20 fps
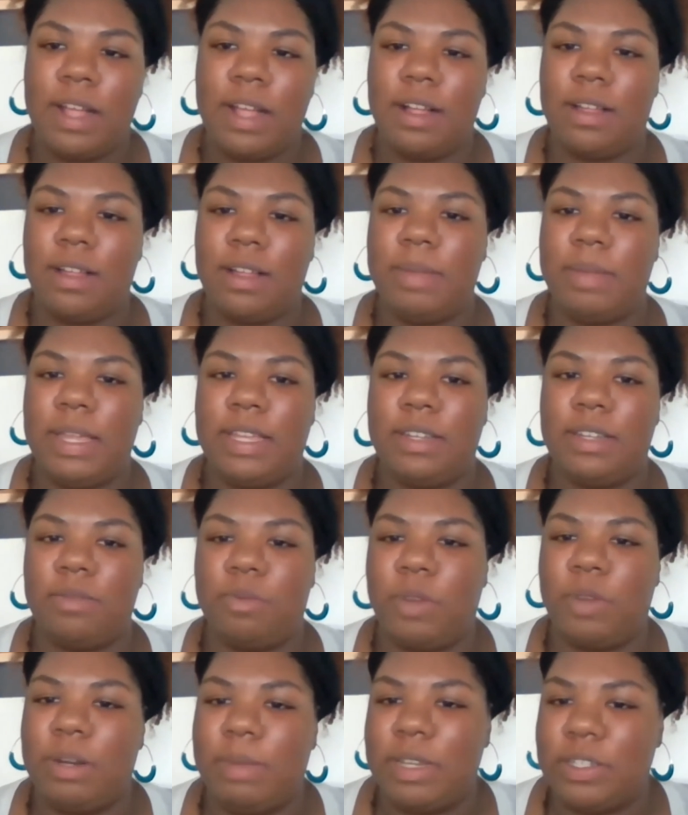and
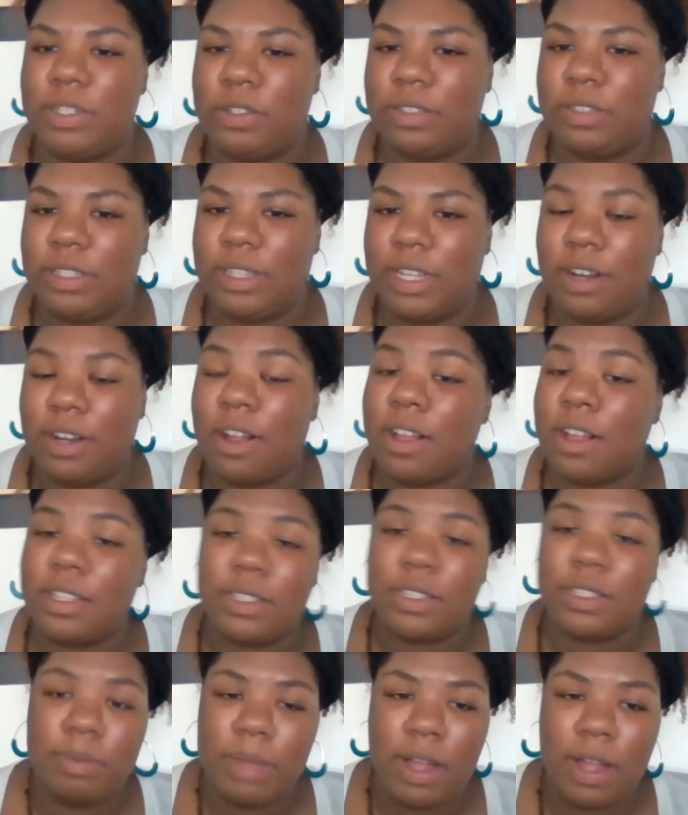want to make sure that they're also
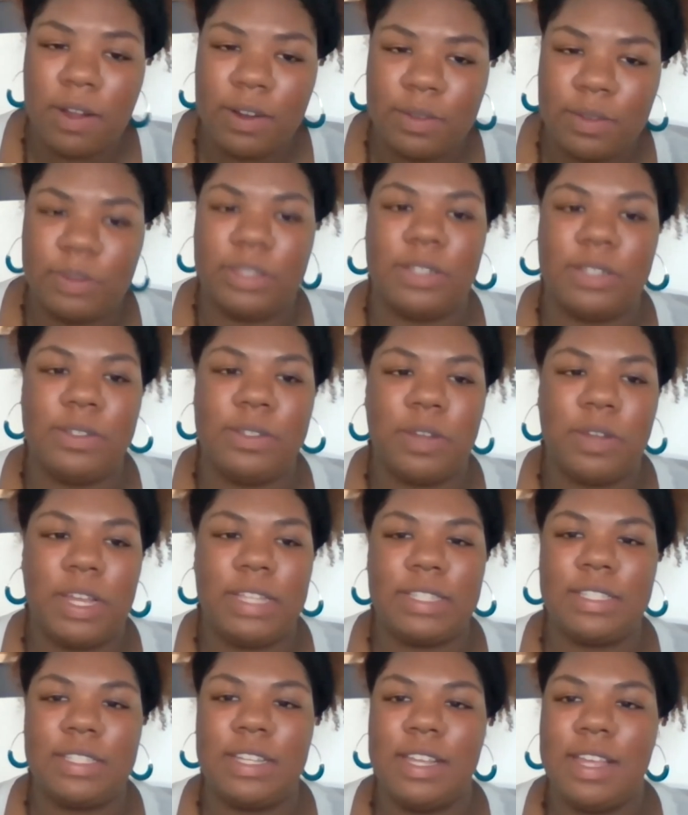empowered with those
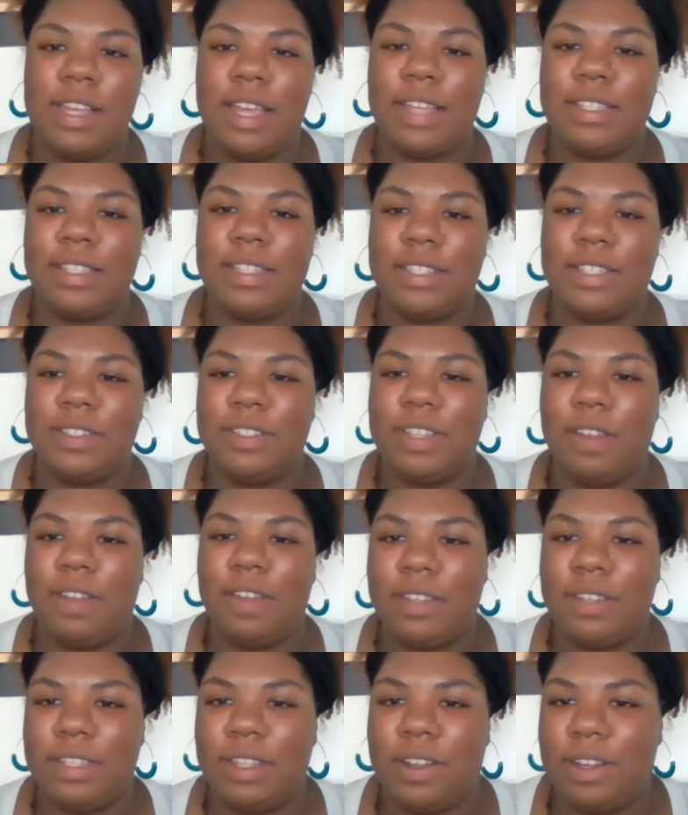rights. And so
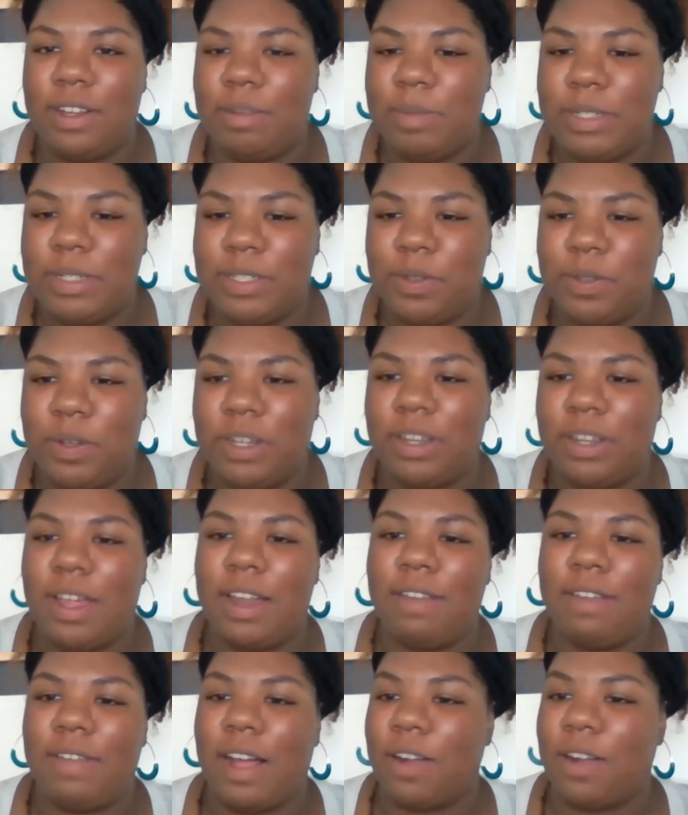definitely going to be doing a lot
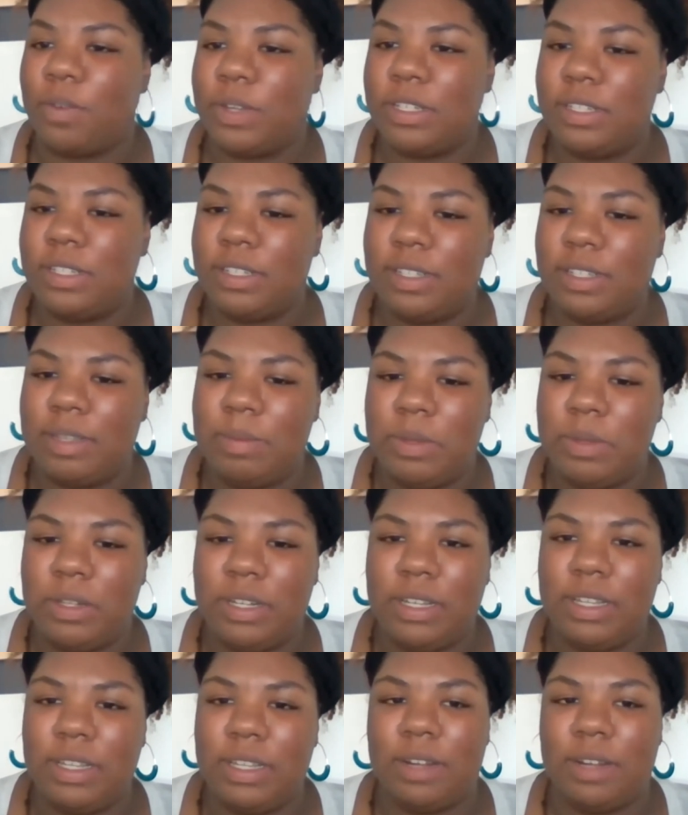of outreach to
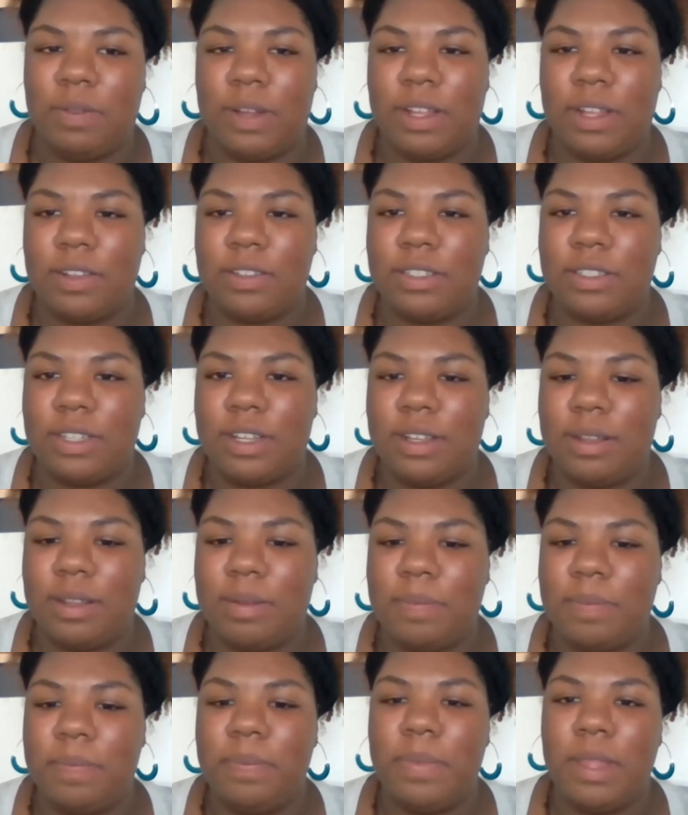community around
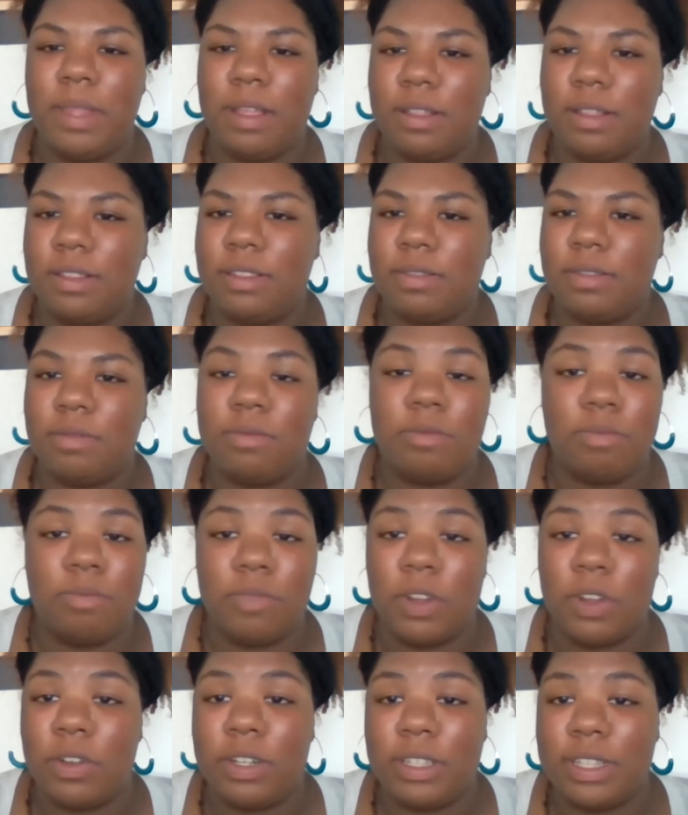
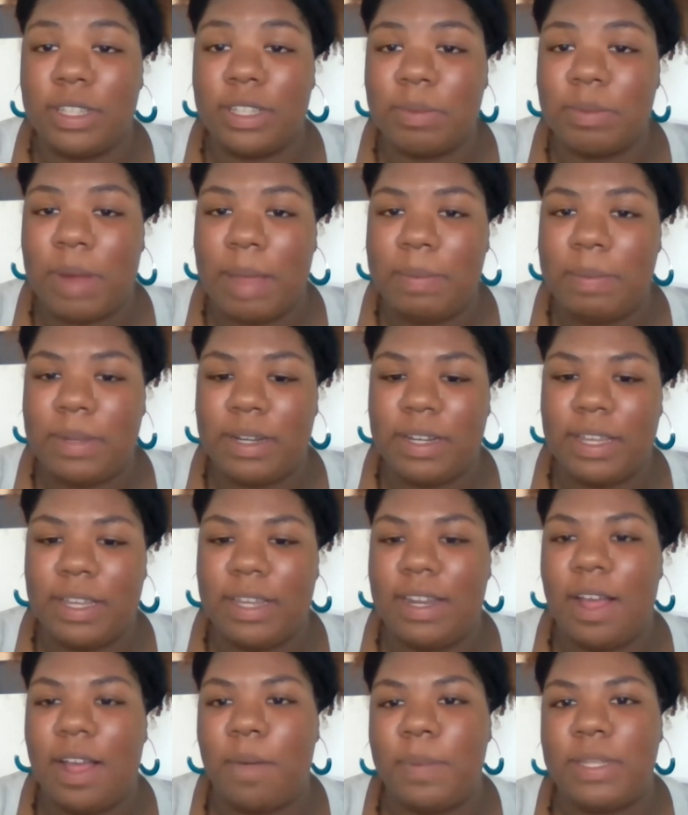voting this primary and
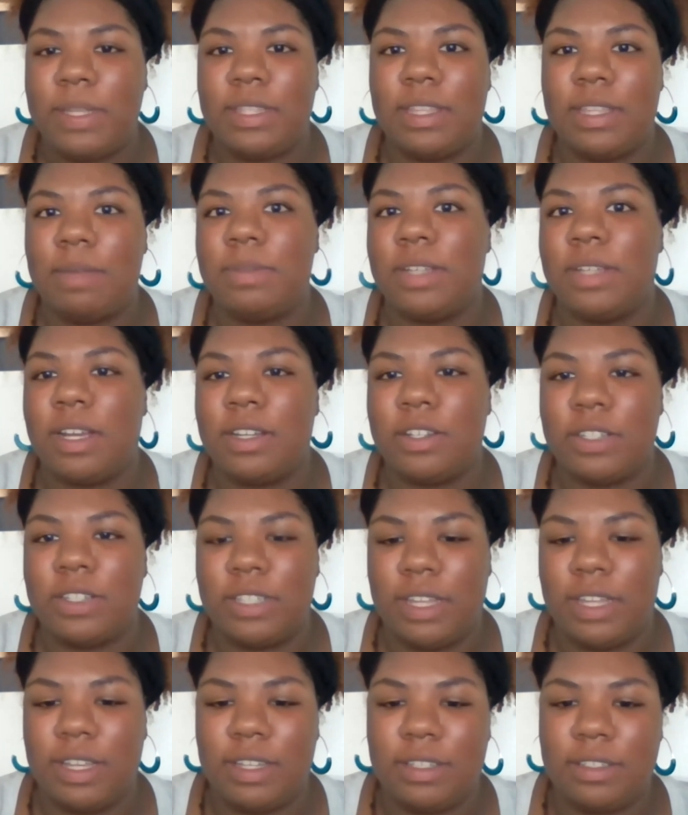helping them to
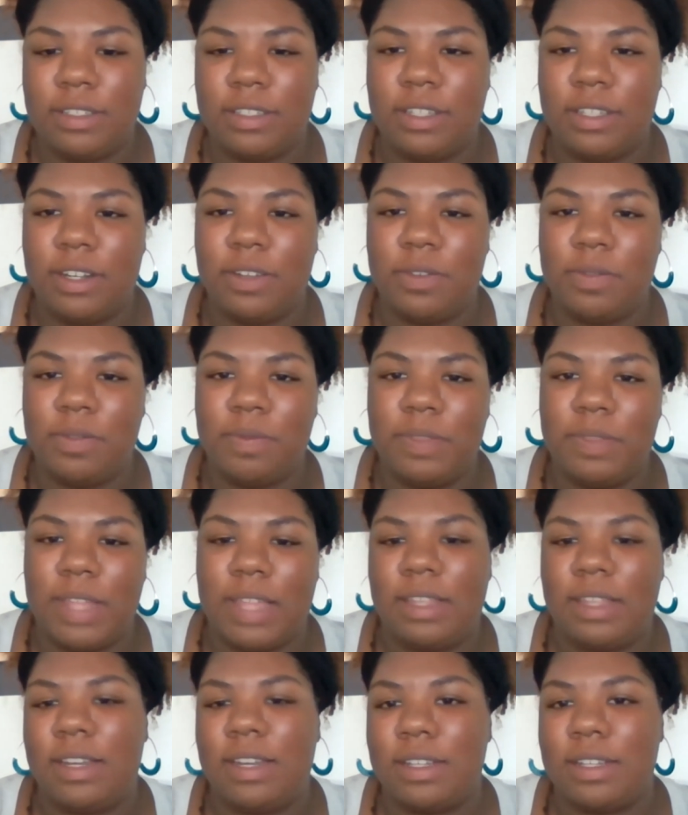understand, that
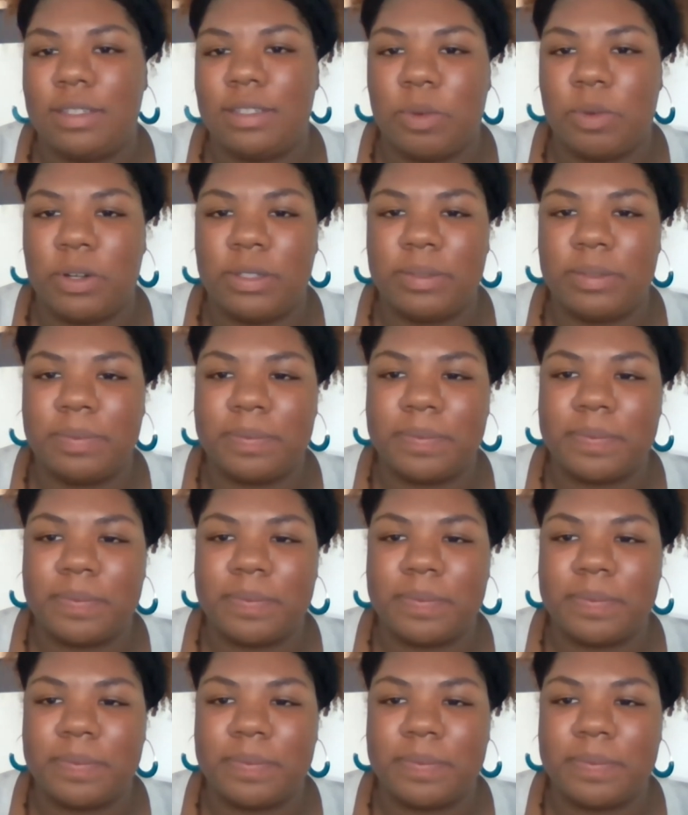that's important.